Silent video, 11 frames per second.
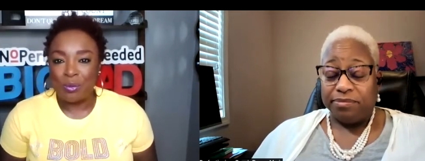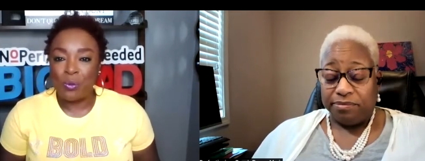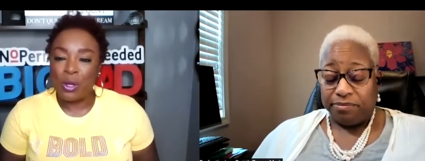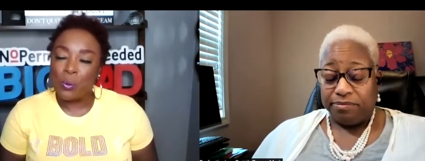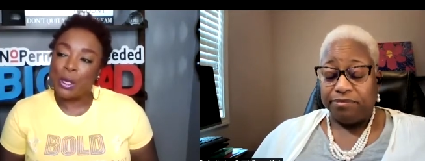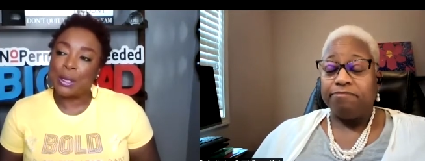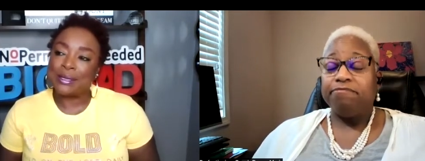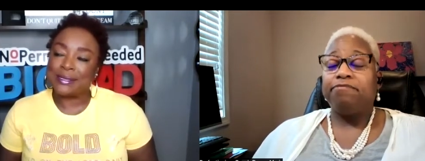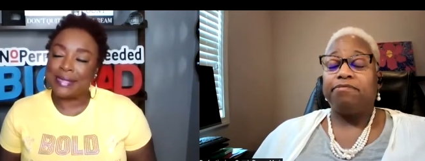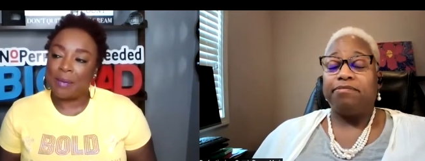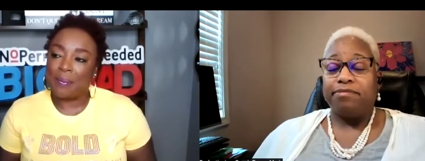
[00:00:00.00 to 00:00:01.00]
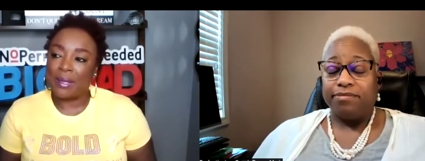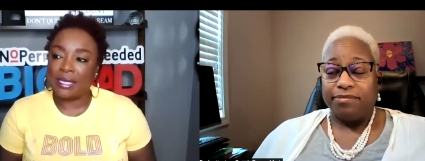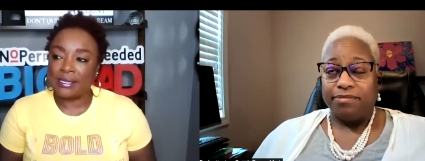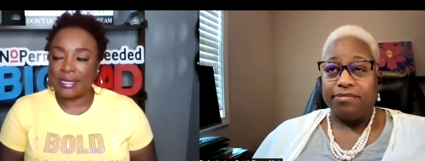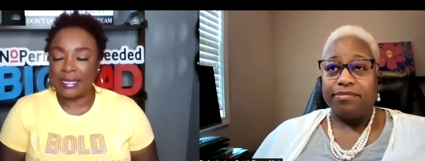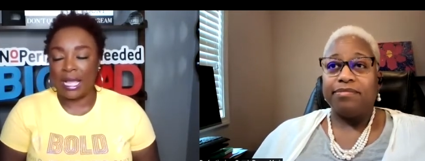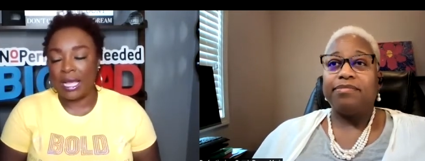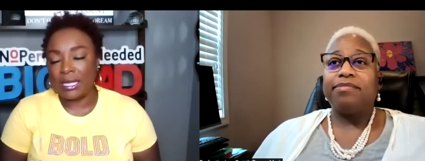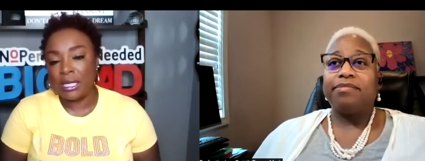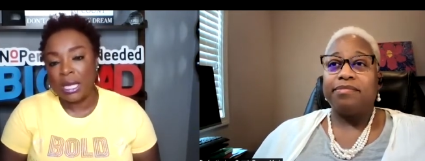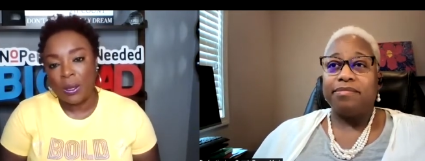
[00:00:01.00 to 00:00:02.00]
Speaker 1: But when we are stepping into the
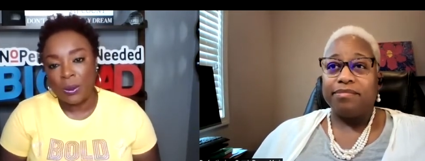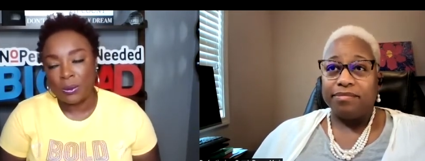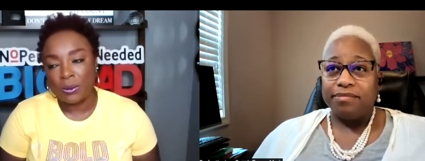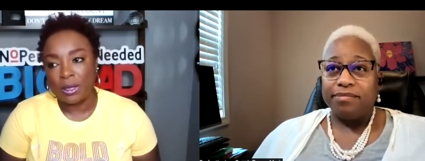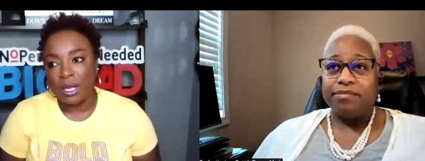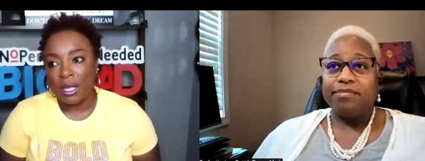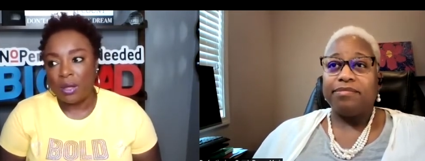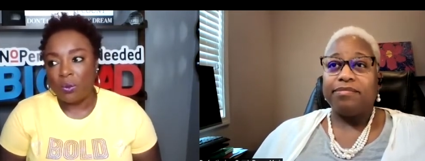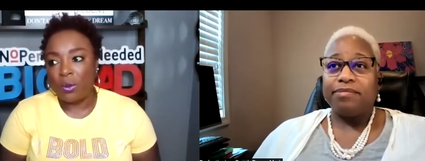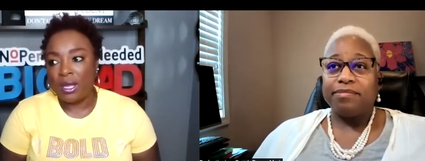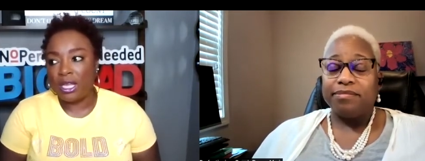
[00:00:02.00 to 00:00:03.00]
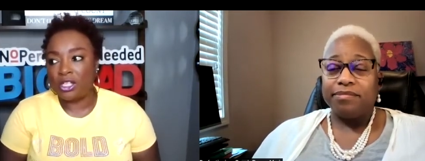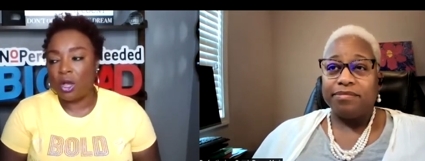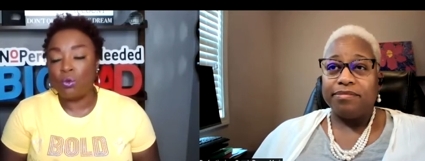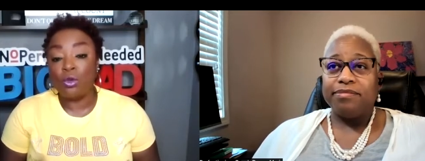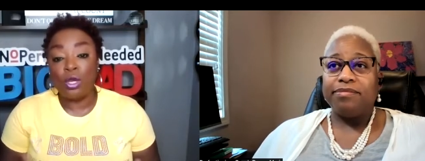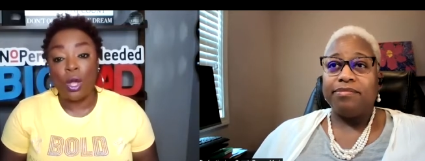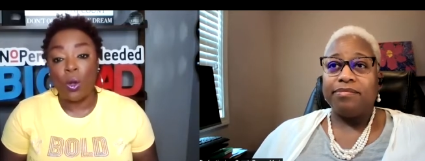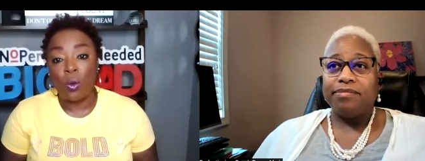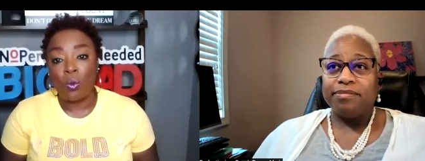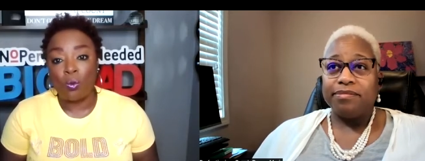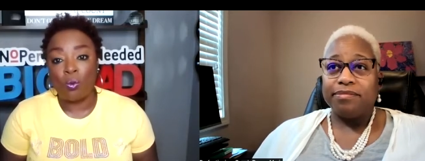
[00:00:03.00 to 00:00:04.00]
unknown, we don't
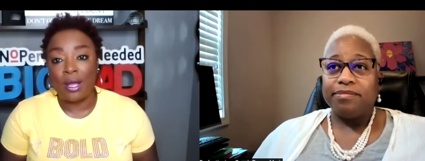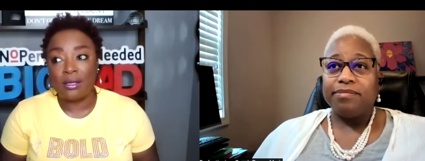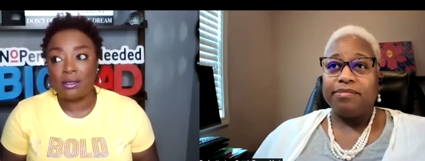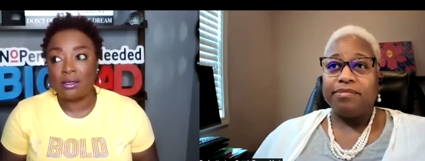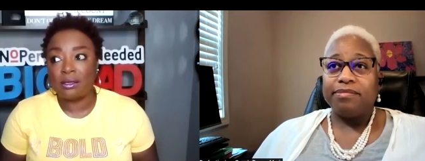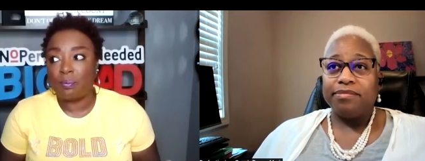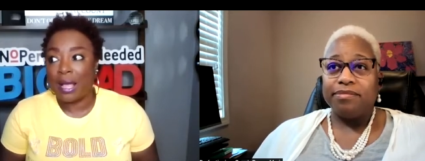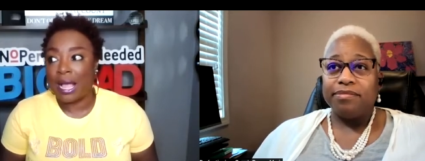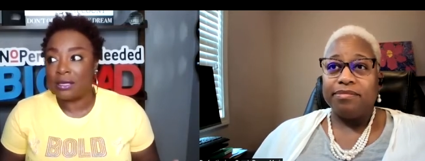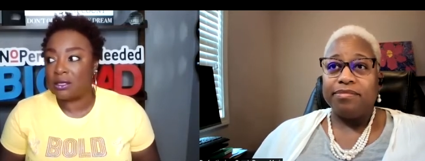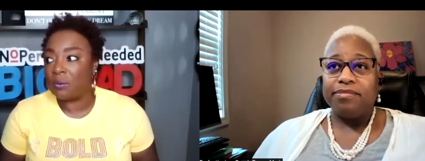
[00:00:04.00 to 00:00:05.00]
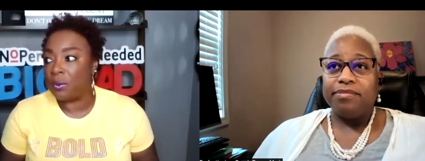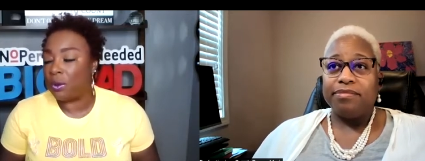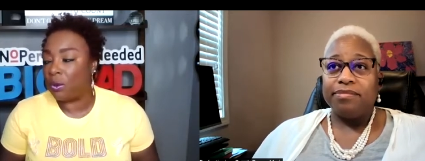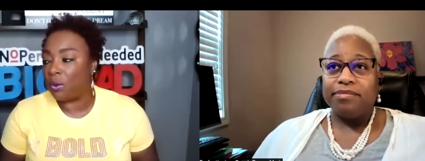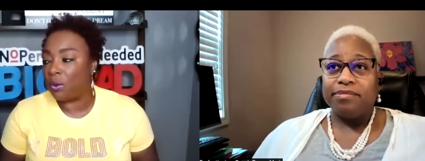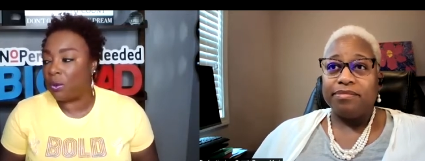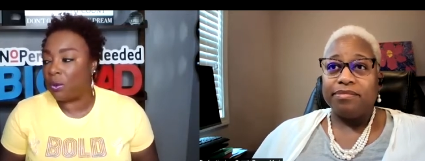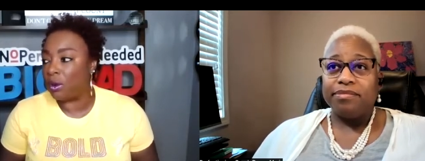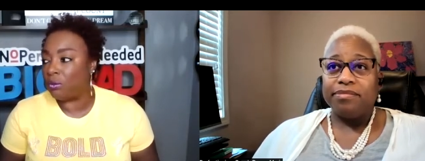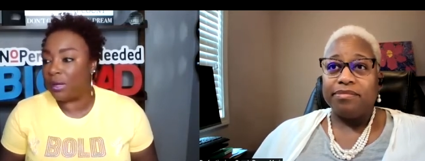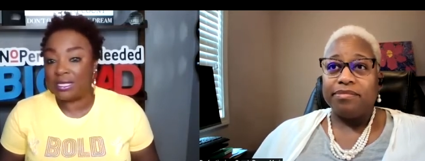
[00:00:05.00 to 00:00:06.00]
know what's possible or,
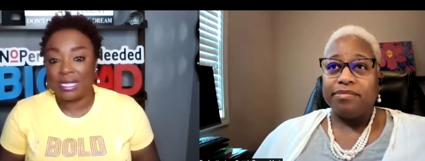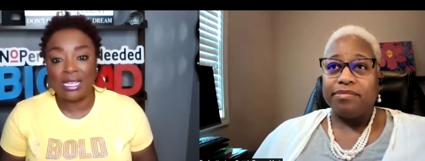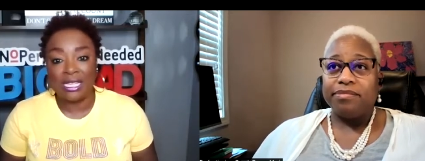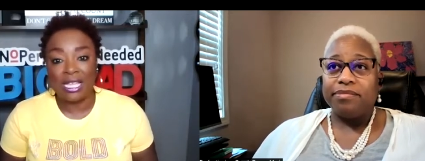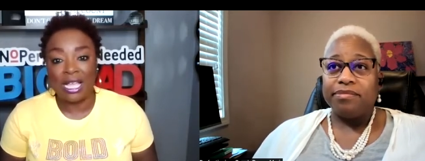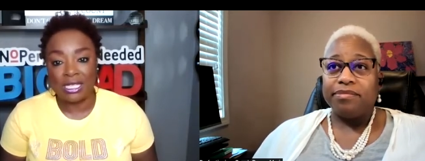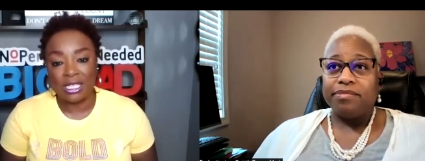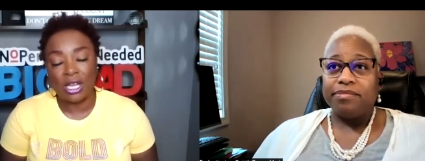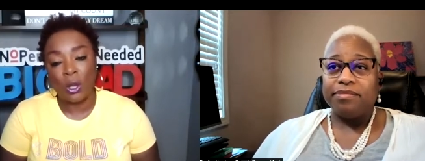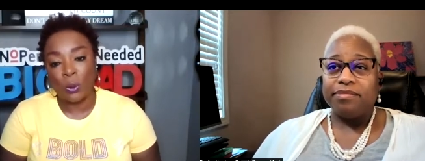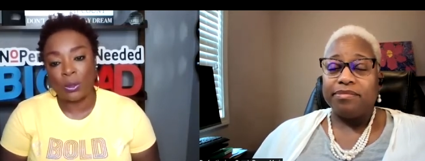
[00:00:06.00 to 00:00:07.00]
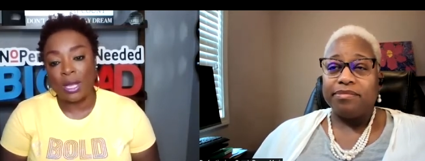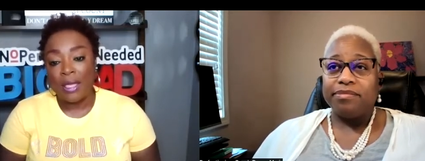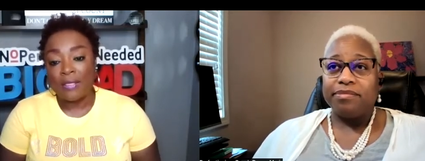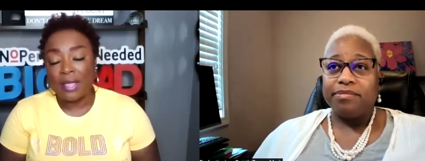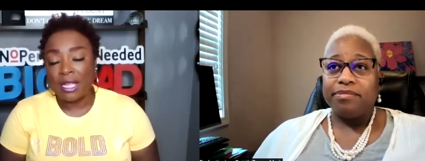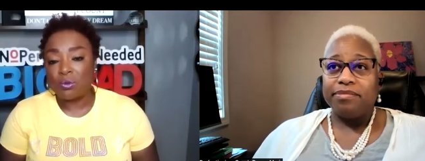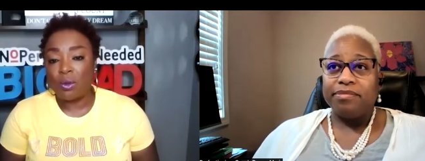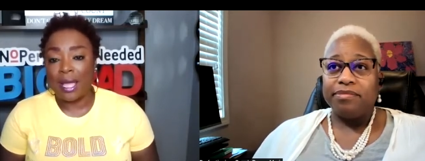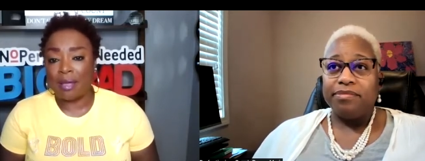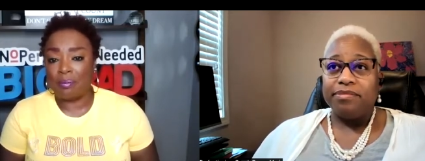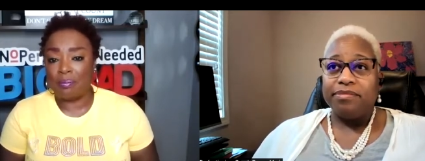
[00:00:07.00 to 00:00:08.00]
or, what's in the unknown. That's why